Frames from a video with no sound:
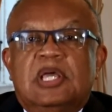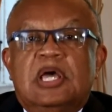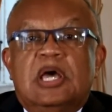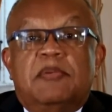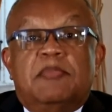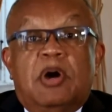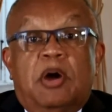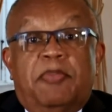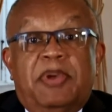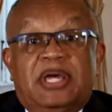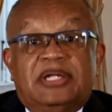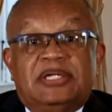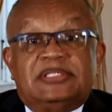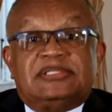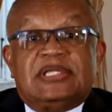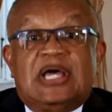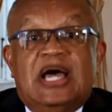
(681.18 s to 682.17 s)

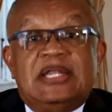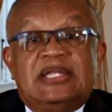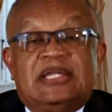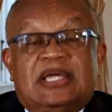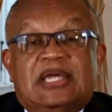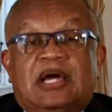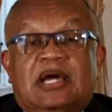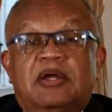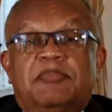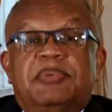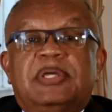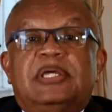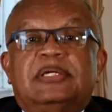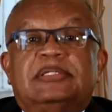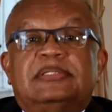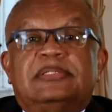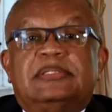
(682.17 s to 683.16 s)
Barbados and the
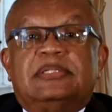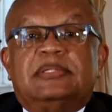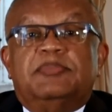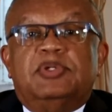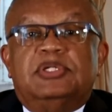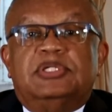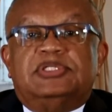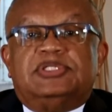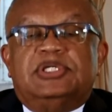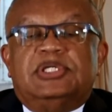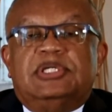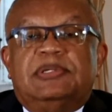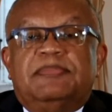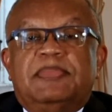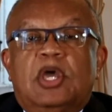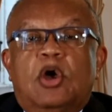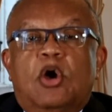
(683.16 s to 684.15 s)
Caribbean community
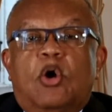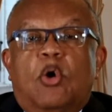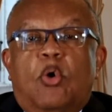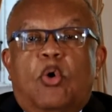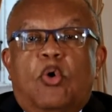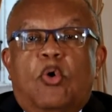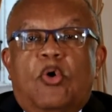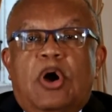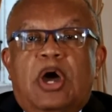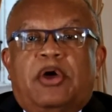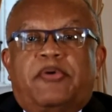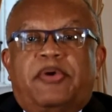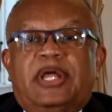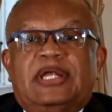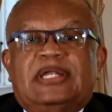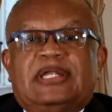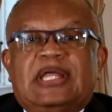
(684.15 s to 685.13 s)
owe a
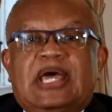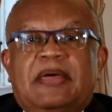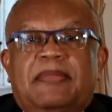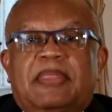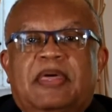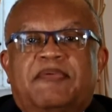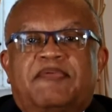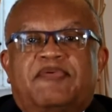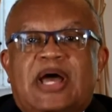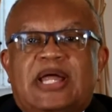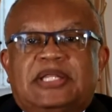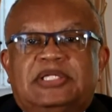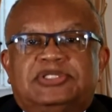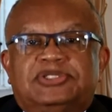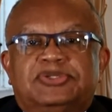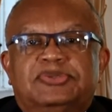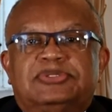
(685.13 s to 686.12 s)
great debt of
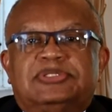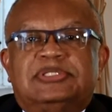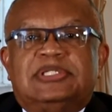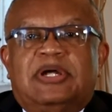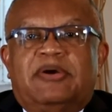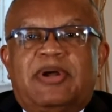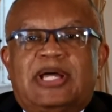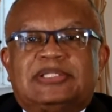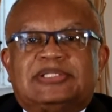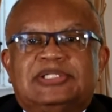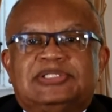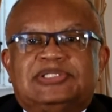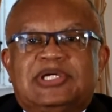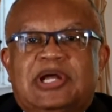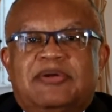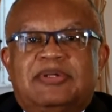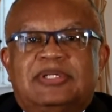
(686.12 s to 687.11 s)
gratitude to Director
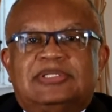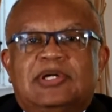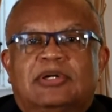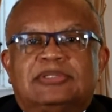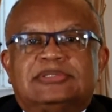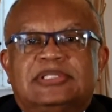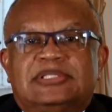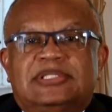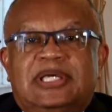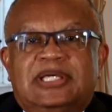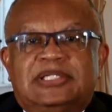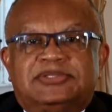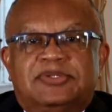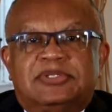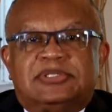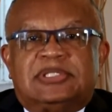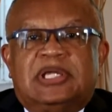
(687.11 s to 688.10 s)
General Dr.
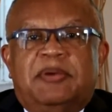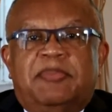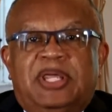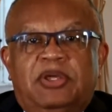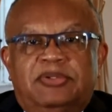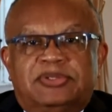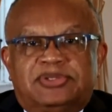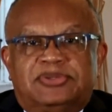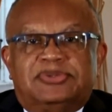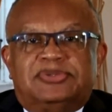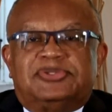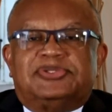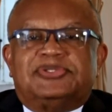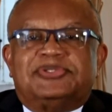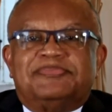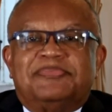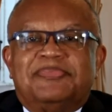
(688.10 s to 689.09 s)
Tedros
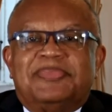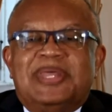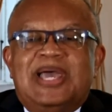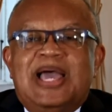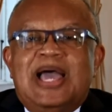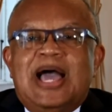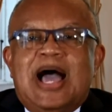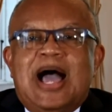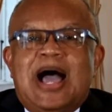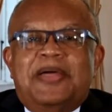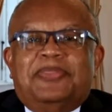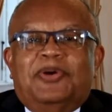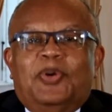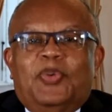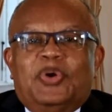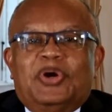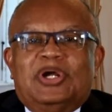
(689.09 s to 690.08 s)
Ghebreyesus and
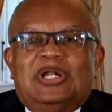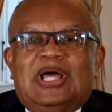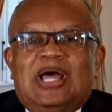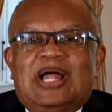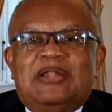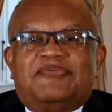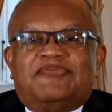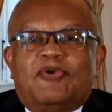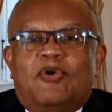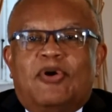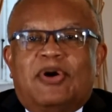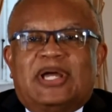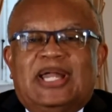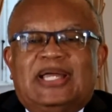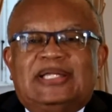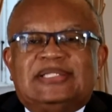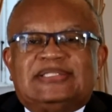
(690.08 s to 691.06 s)
the World Health
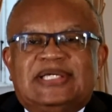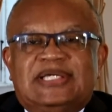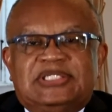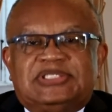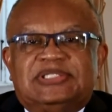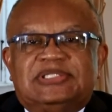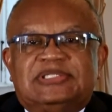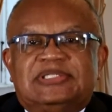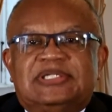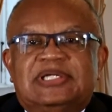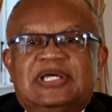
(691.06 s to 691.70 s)
Organization